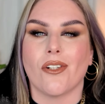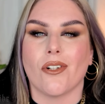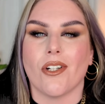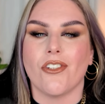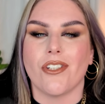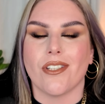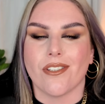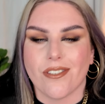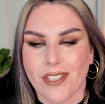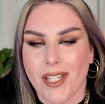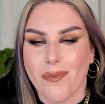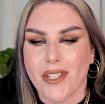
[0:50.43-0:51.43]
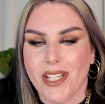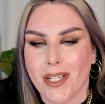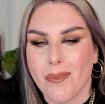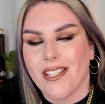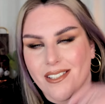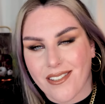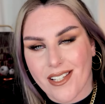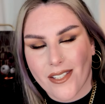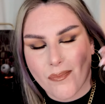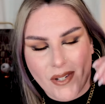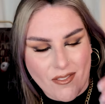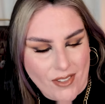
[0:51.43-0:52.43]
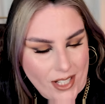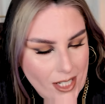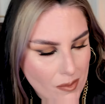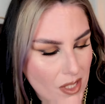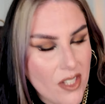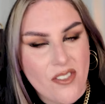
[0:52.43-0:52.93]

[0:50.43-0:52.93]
grungy at the same time, because that's my vibe.